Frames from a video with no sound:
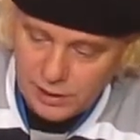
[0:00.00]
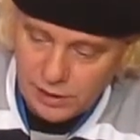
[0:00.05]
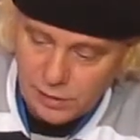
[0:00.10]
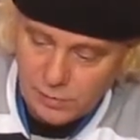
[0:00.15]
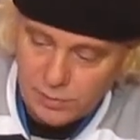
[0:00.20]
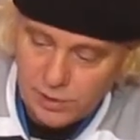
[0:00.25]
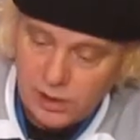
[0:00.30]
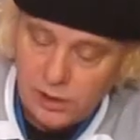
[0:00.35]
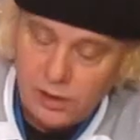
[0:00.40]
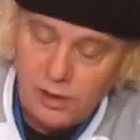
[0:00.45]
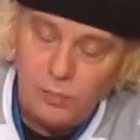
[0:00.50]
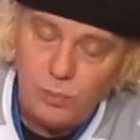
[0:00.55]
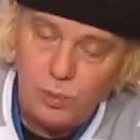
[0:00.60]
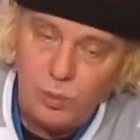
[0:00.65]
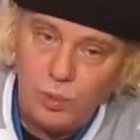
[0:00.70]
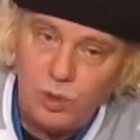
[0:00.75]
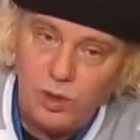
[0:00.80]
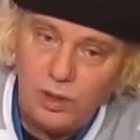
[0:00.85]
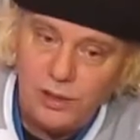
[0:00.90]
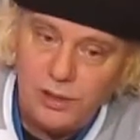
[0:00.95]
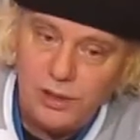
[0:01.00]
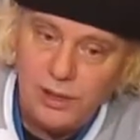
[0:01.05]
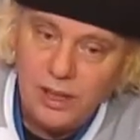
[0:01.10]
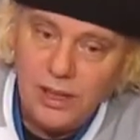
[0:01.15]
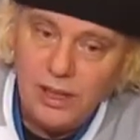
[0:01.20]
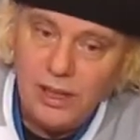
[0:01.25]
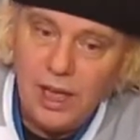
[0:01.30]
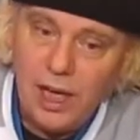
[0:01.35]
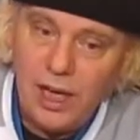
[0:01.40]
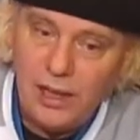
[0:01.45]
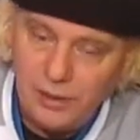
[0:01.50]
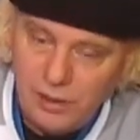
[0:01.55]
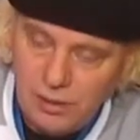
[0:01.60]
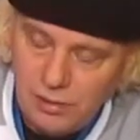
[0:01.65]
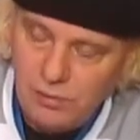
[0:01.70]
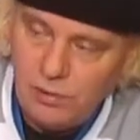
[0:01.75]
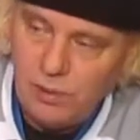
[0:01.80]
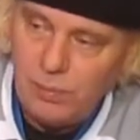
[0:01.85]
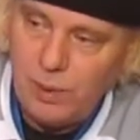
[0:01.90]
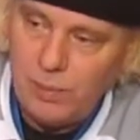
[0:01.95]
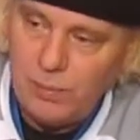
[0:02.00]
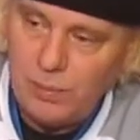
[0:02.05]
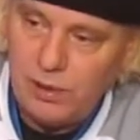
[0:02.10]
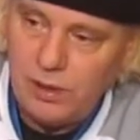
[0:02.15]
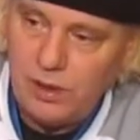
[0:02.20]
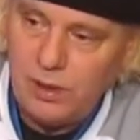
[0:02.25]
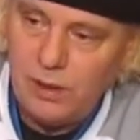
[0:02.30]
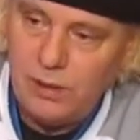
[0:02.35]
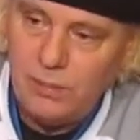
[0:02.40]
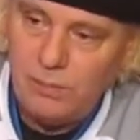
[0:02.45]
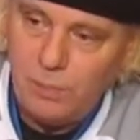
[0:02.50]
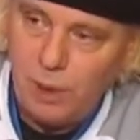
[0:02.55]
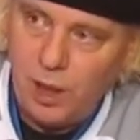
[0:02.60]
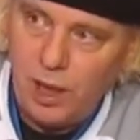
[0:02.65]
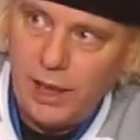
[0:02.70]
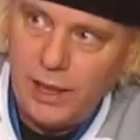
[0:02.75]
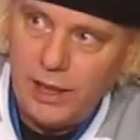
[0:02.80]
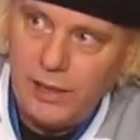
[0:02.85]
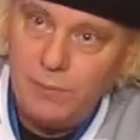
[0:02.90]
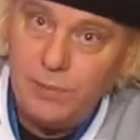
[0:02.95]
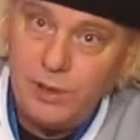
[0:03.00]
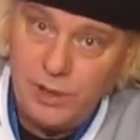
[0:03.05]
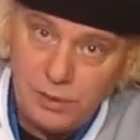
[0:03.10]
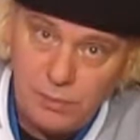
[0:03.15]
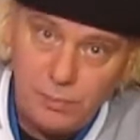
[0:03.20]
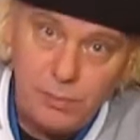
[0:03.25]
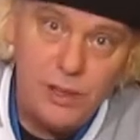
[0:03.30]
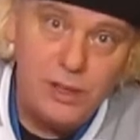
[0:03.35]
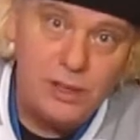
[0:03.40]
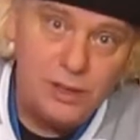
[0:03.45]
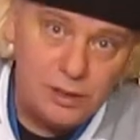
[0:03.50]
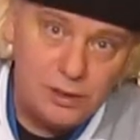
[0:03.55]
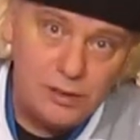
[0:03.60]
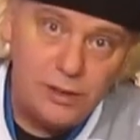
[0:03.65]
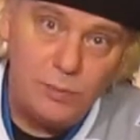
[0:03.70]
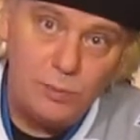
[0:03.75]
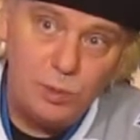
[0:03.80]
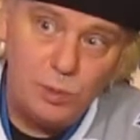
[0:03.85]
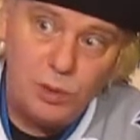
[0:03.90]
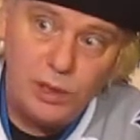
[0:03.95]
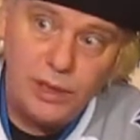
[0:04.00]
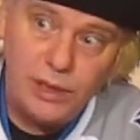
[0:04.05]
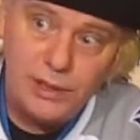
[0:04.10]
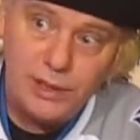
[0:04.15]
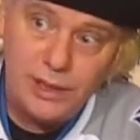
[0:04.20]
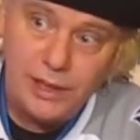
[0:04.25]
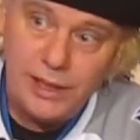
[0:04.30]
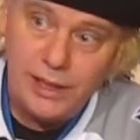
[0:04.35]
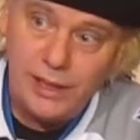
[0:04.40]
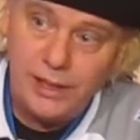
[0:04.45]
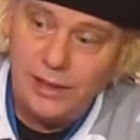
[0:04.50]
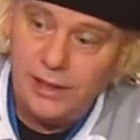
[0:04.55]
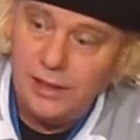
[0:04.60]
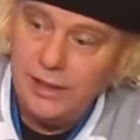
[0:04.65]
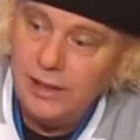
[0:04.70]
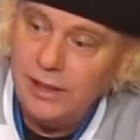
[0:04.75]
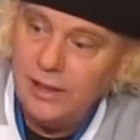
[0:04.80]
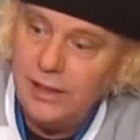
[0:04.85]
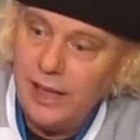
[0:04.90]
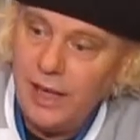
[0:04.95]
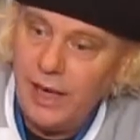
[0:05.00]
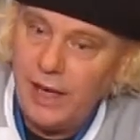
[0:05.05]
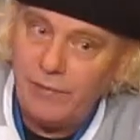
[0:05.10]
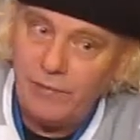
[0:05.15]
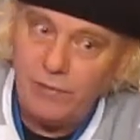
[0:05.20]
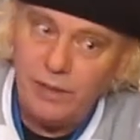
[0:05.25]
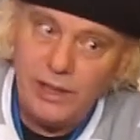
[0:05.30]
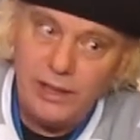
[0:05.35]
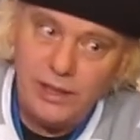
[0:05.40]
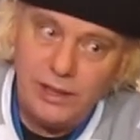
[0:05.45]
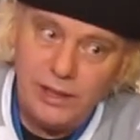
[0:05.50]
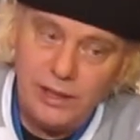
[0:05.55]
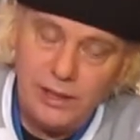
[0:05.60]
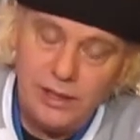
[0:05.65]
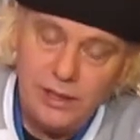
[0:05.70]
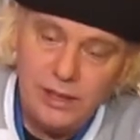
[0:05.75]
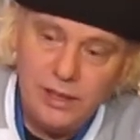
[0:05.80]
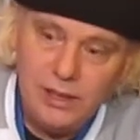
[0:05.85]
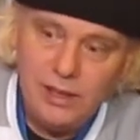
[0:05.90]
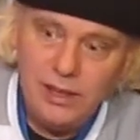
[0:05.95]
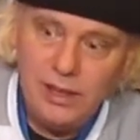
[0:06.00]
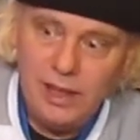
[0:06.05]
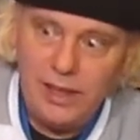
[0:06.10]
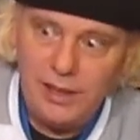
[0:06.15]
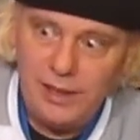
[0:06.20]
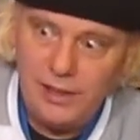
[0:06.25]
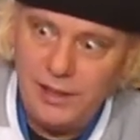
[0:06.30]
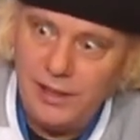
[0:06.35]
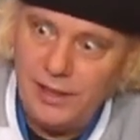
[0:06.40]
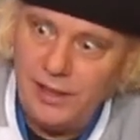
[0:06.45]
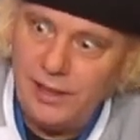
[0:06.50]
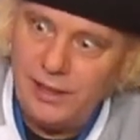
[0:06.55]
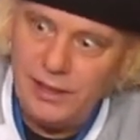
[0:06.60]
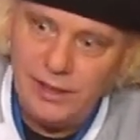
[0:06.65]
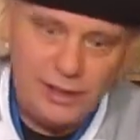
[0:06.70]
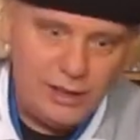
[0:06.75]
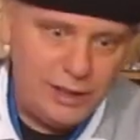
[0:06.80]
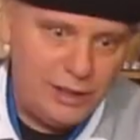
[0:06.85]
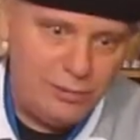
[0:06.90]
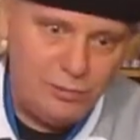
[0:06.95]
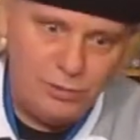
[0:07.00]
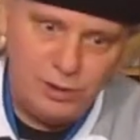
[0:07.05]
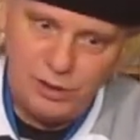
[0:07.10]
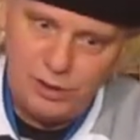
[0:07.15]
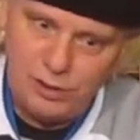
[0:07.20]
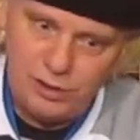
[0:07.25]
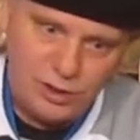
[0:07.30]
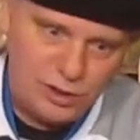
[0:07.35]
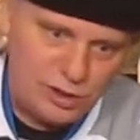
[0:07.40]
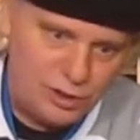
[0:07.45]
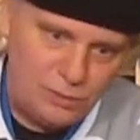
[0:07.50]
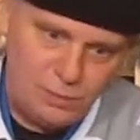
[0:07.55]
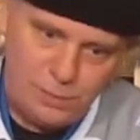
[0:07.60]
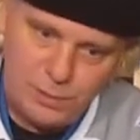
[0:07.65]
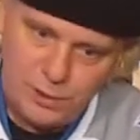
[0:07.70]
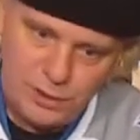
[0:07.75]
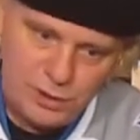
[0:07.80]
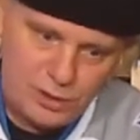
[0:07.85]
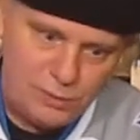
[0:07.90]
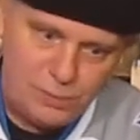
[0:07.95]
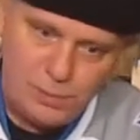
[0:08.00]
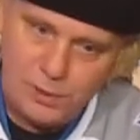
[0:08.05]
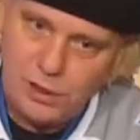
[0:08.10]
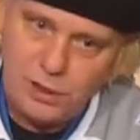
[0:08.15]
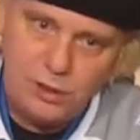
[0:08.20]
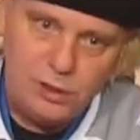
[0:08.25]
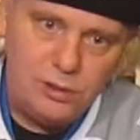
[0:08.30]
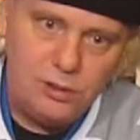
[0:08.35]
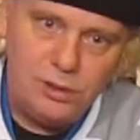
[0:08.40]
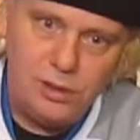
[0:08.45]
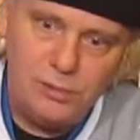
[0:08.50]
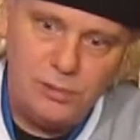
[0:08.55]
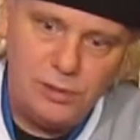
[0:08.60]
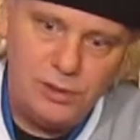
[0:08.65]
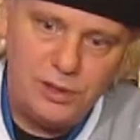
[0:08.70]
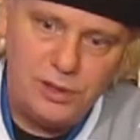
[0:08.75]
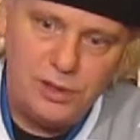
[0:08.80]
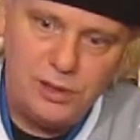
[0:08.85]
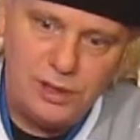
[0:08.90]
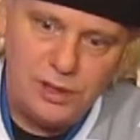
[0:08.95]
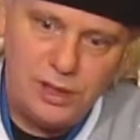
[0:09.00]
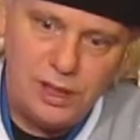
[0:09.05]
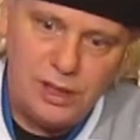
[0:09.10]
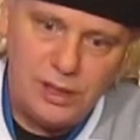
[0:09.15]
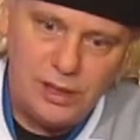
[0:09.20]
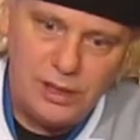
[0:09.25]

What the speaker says: terms of the number ones, I do remember buying Mr. Miracle #1 as a kid and reading it and thinking it was super cool. It was just